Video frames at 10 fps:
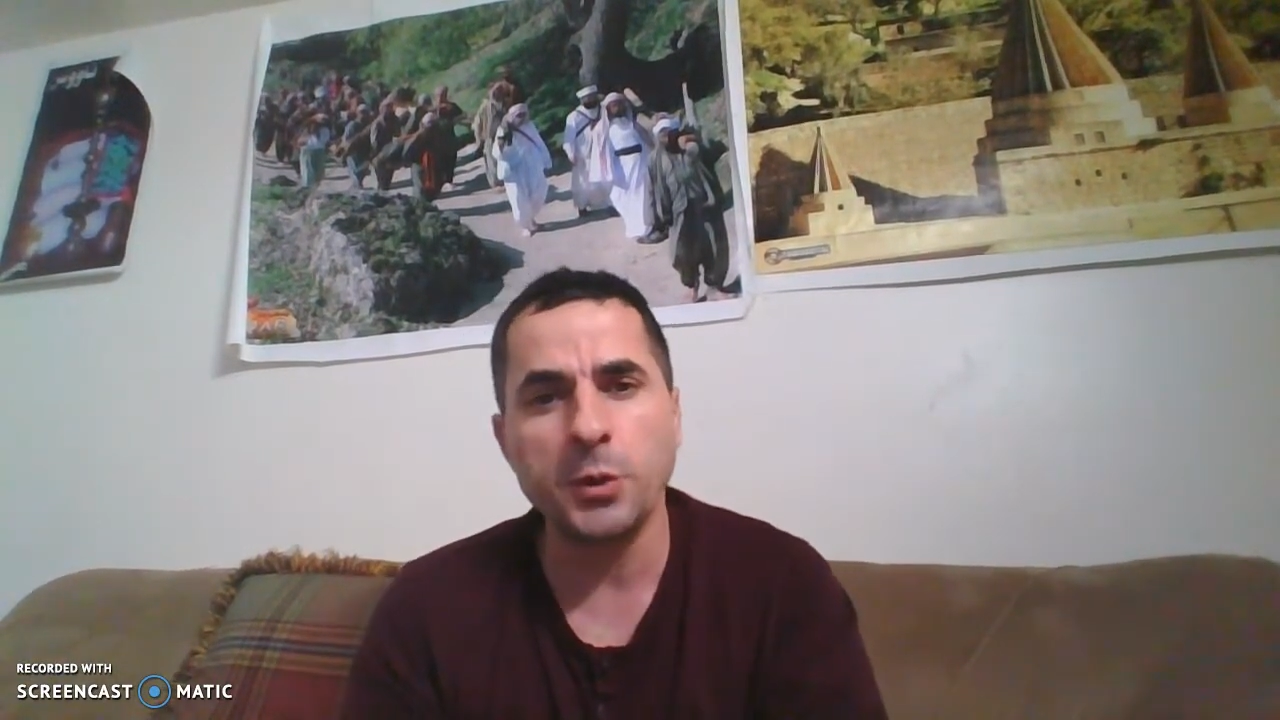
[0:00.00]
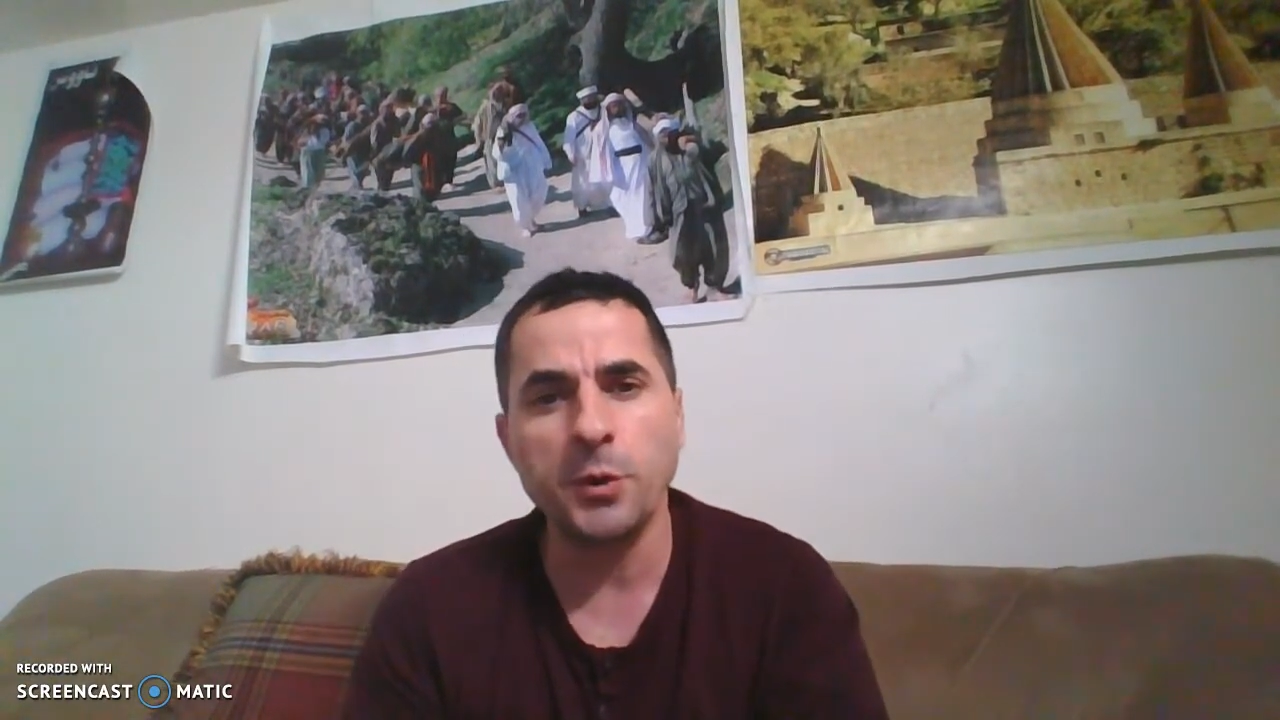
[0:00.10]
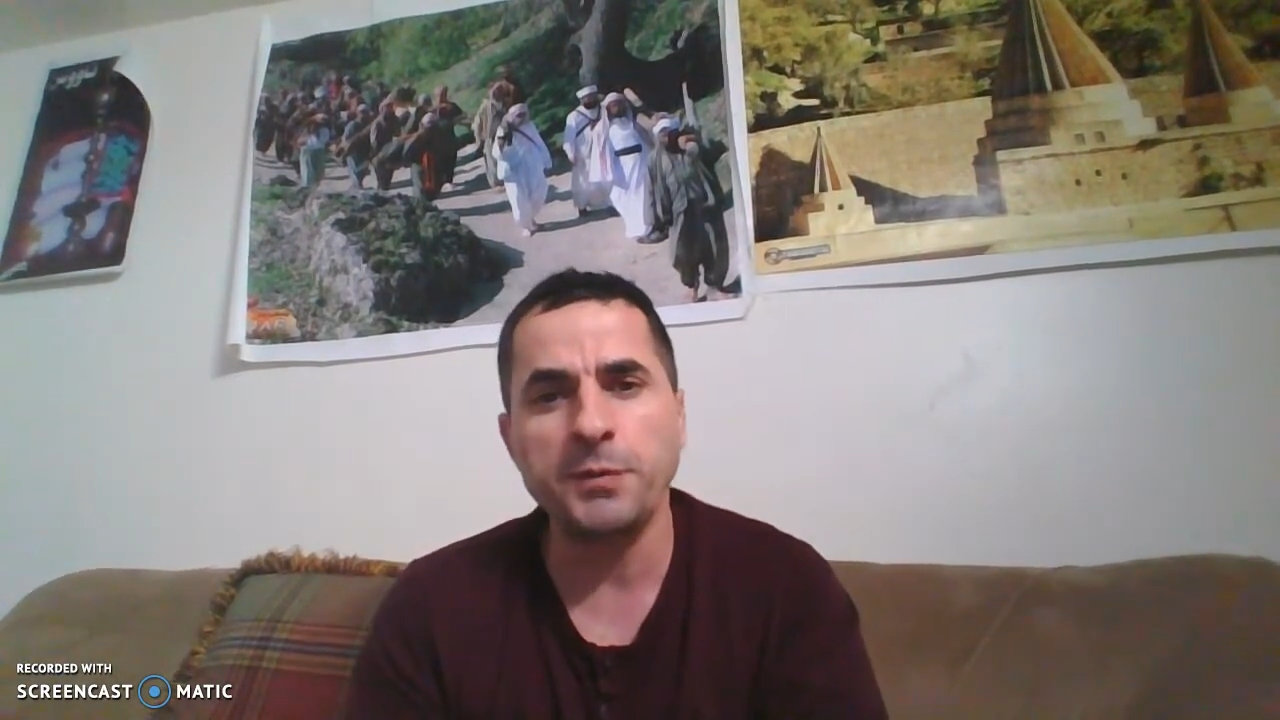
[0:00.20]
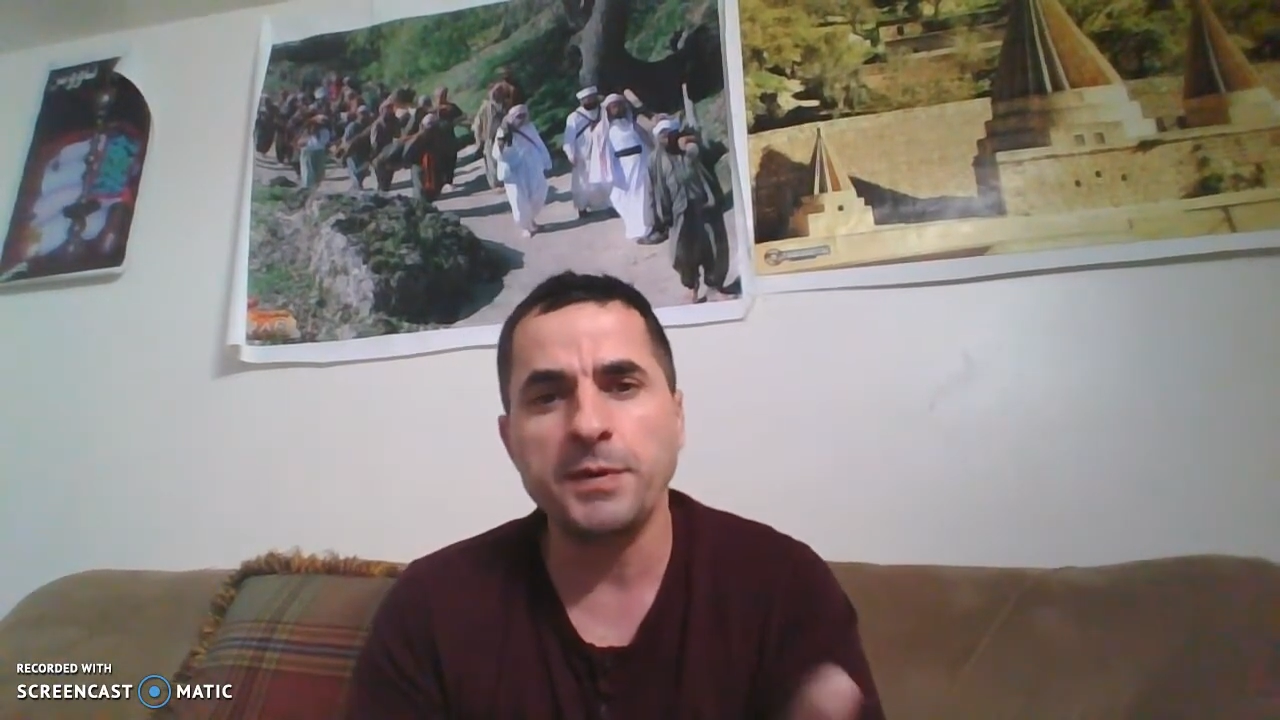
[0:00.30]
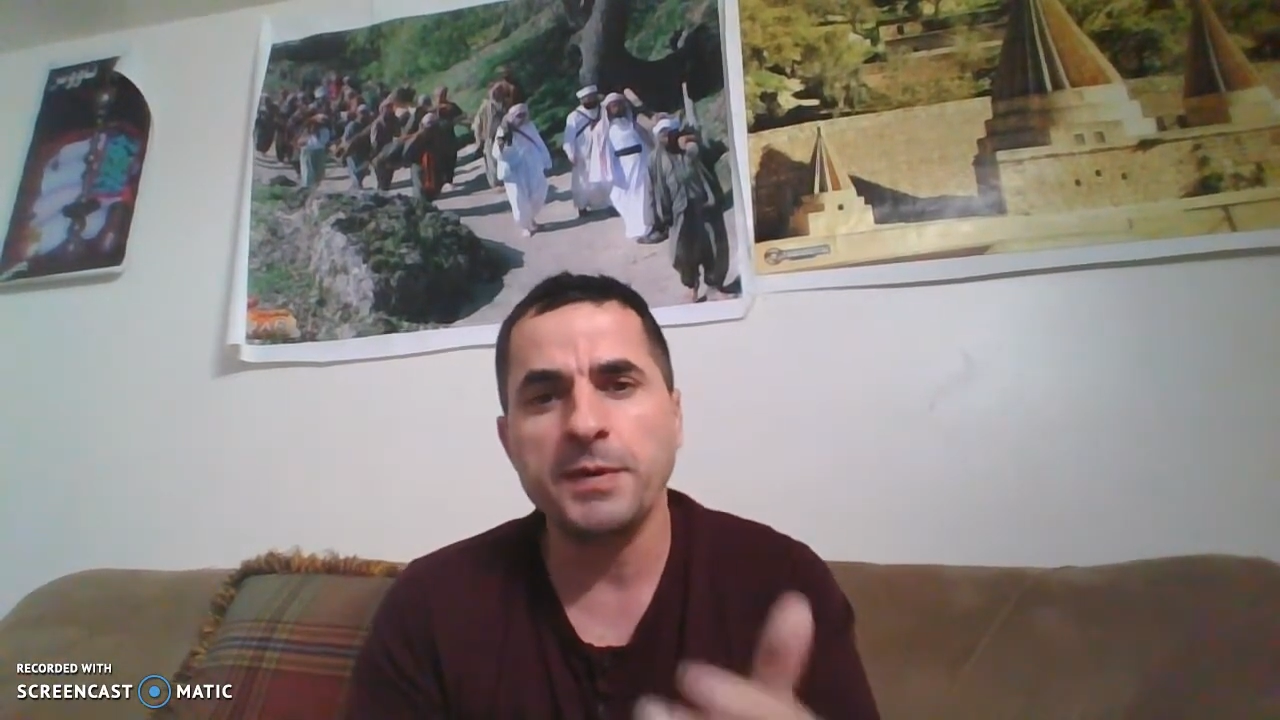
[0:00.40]

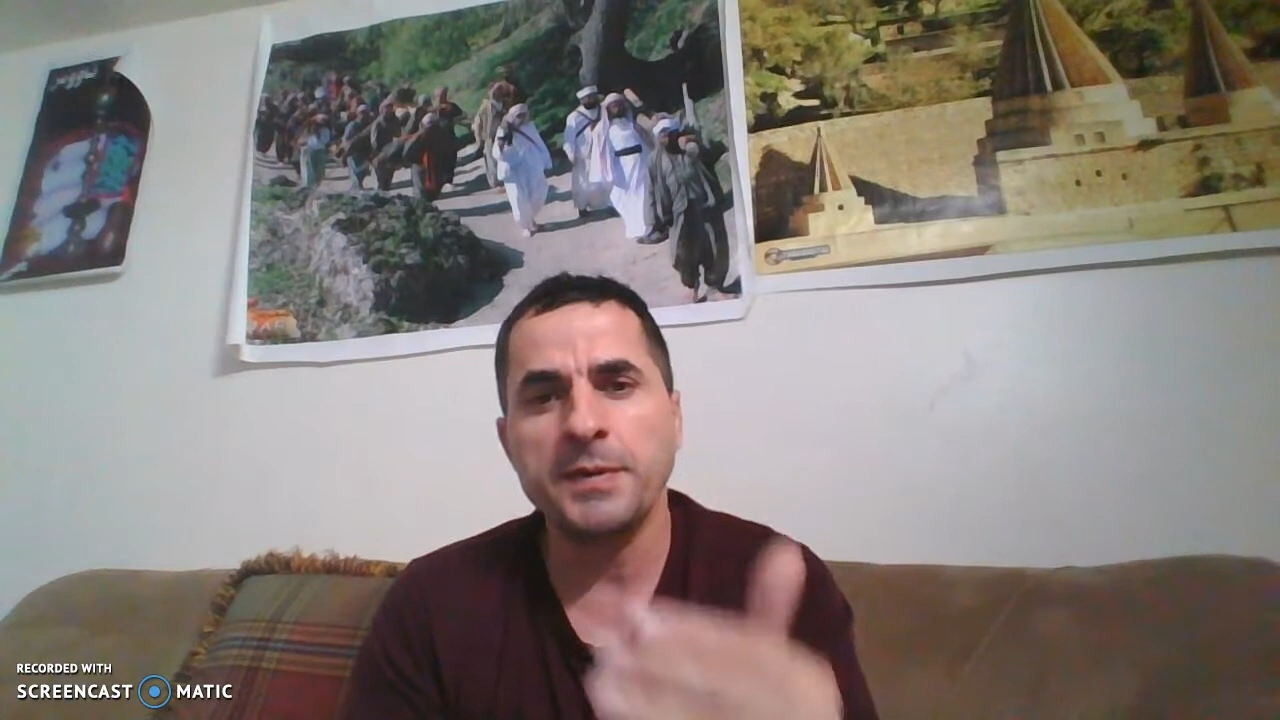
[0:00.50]
of